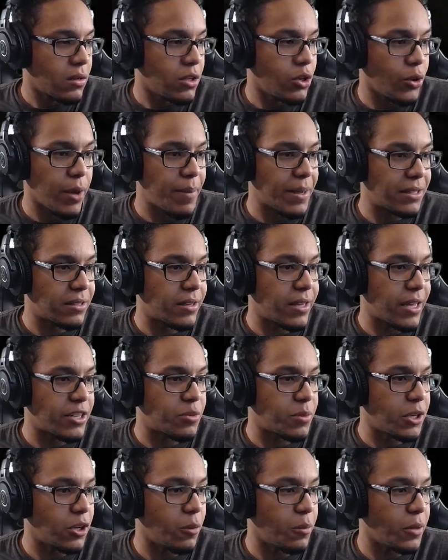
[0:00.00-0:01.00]
You ain't about to catch
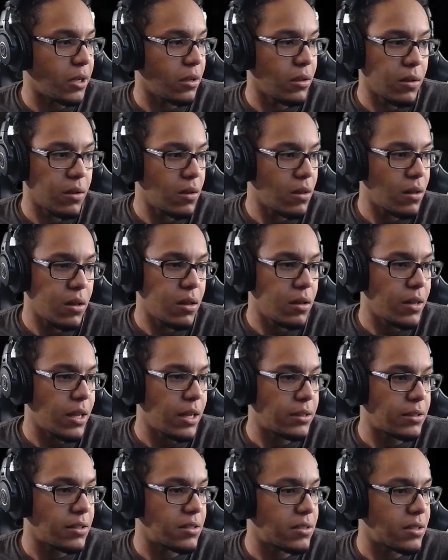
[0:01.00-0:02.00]
me, homie.
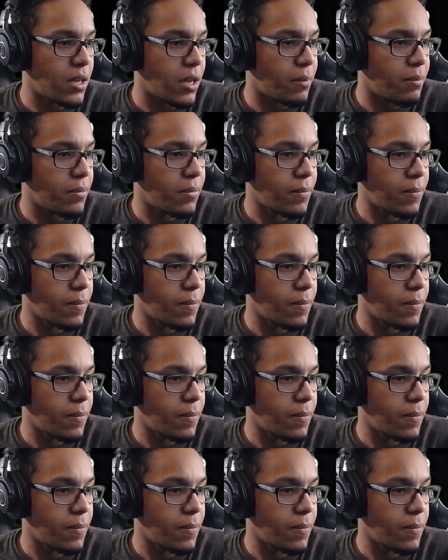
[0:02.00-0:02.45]
Not this time.